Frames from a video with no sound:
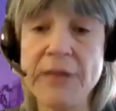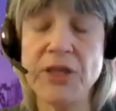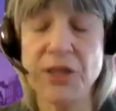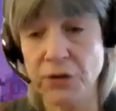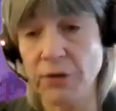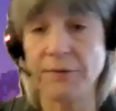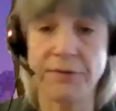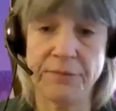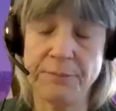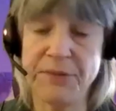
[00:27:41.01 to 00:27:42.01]
than just sort
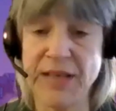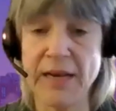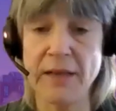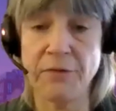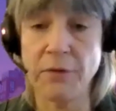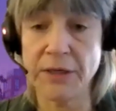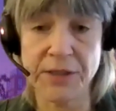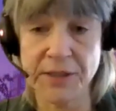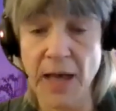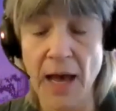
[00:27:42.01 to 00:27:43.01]
of setting the
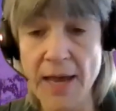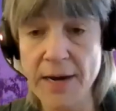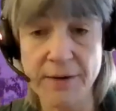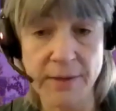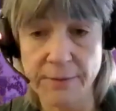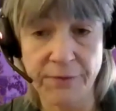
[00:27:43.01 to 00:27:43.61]
forest aside